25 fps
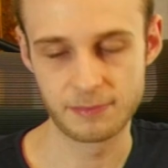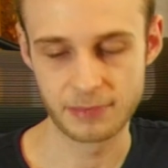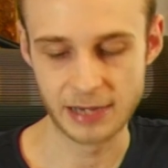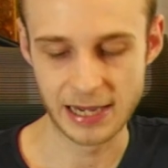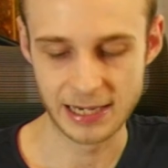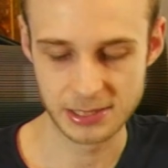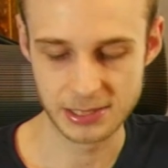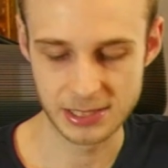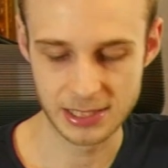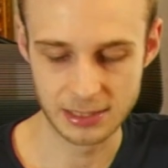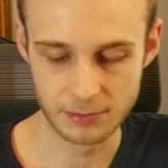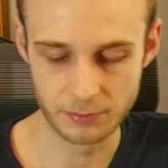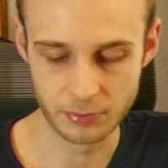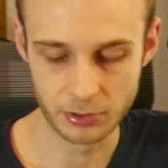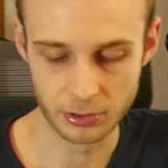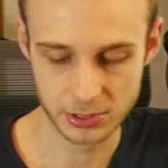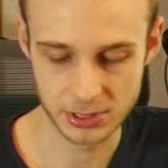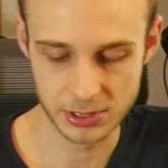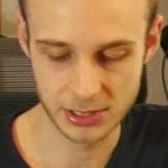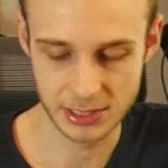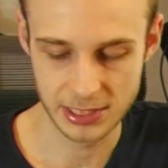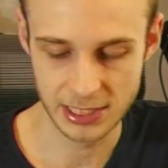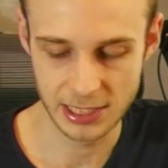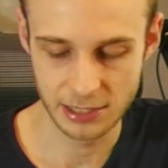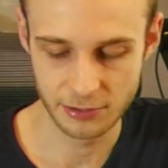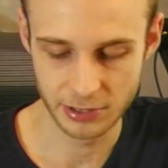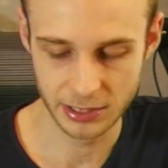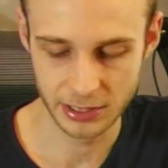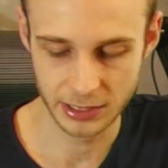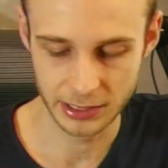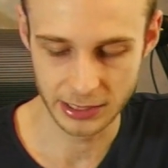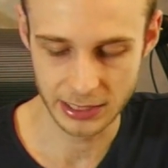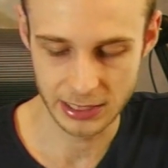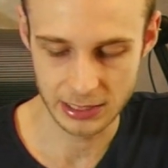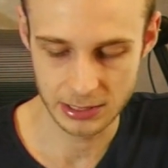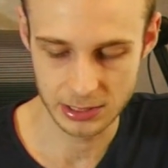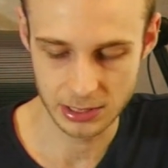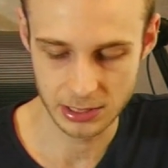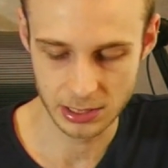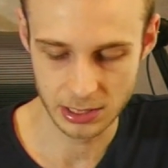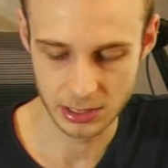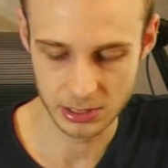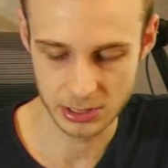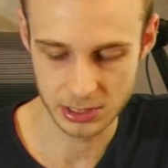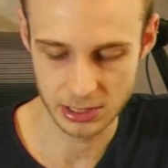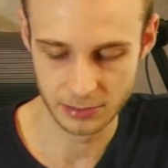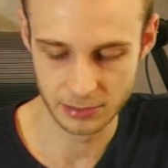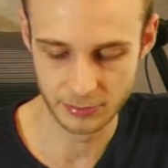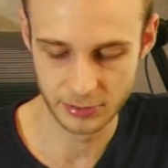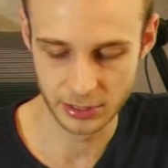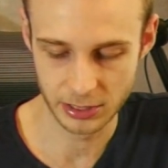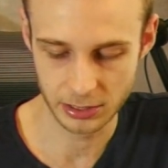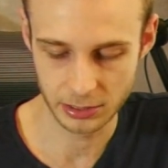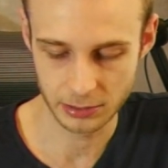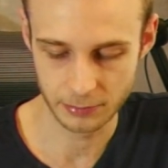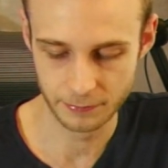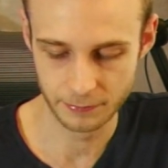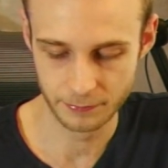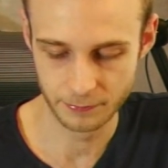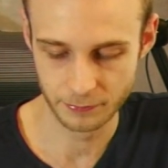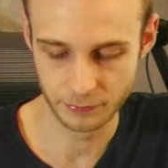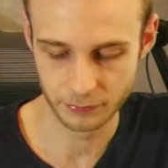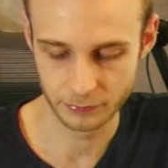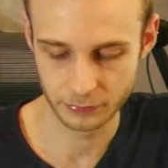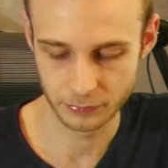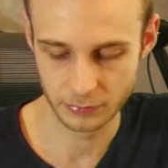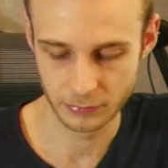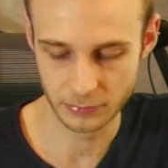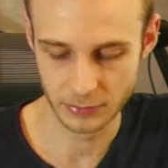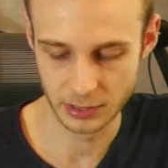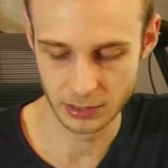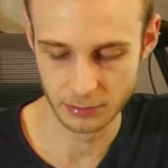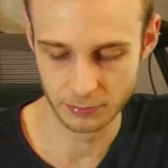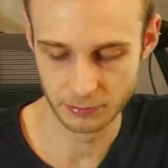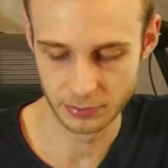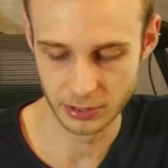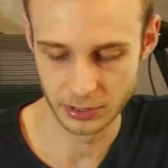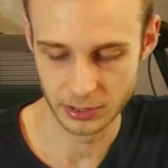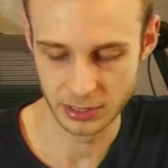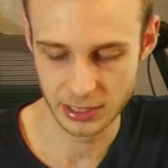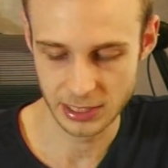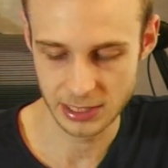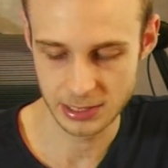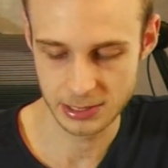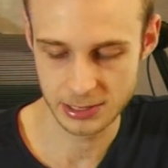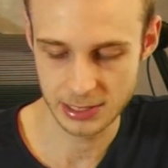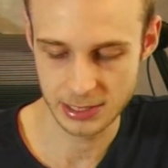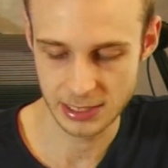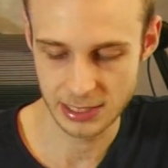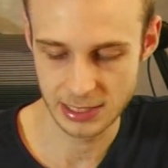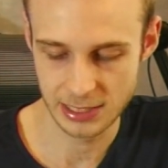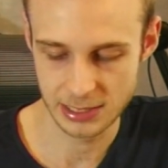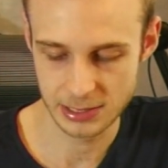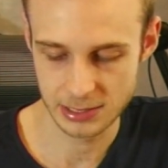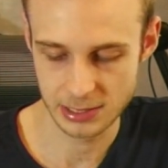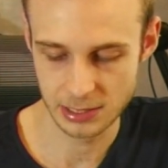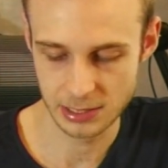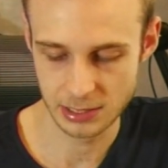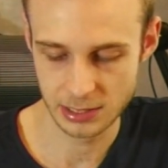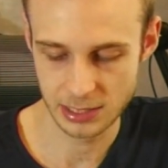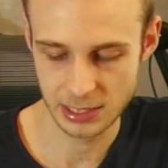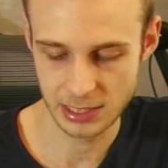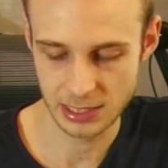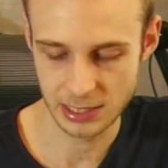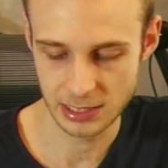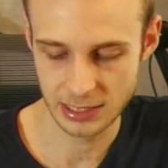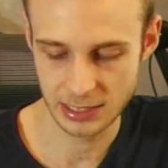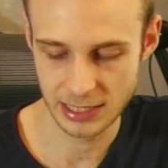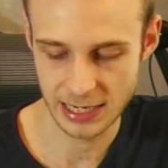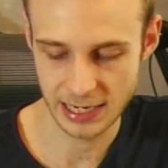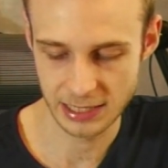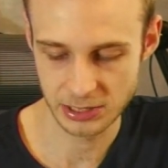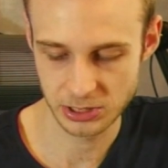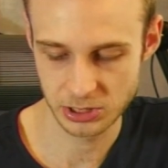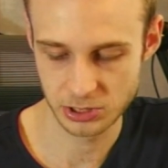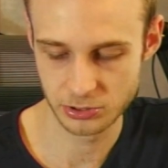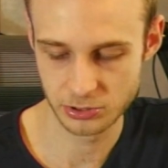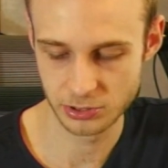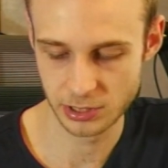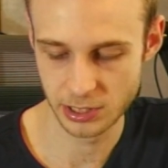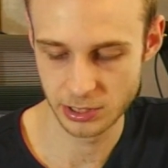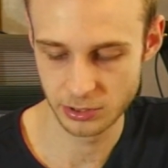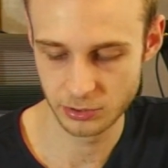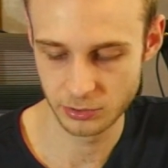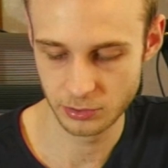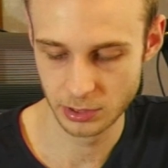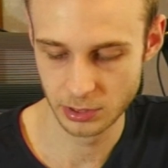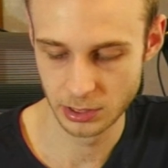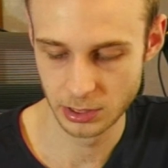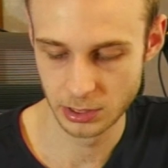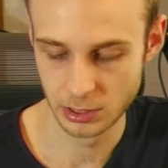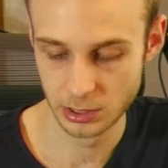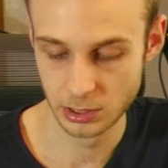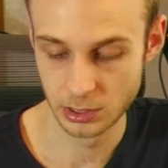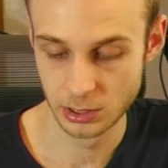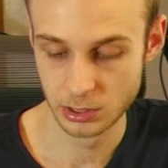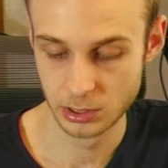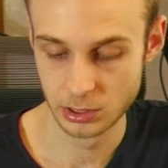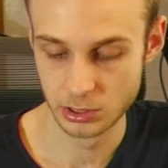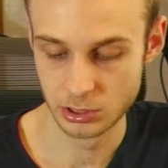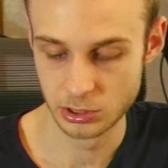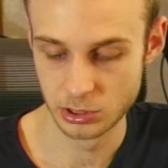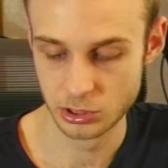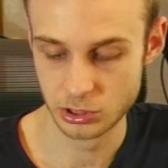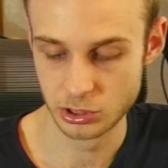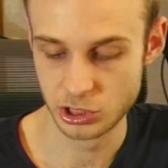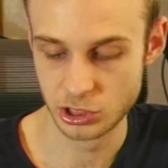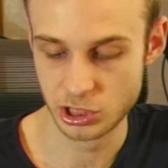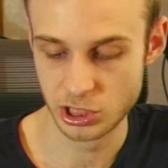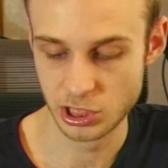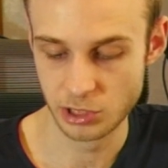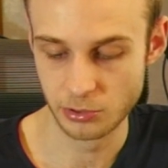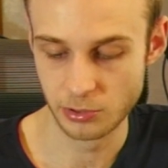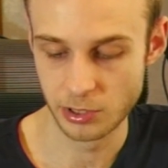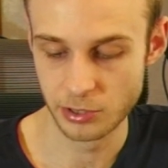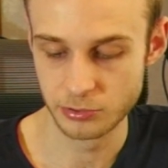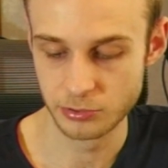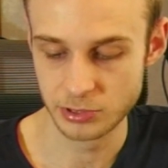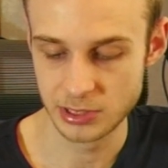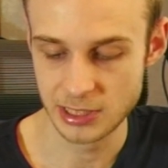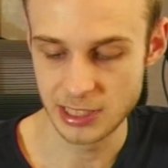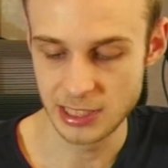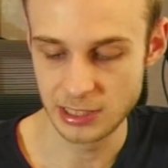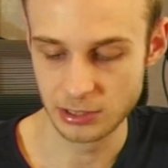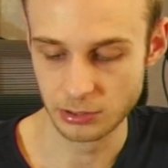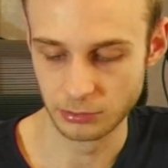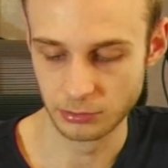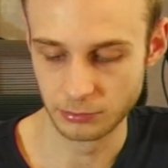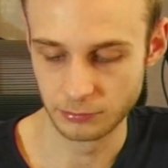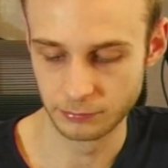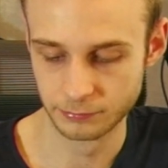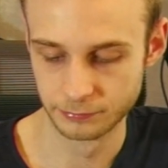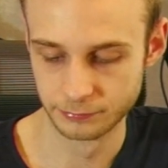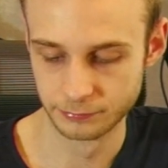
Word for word: passing posteriorly to the stomach, but this is the gastroduodenal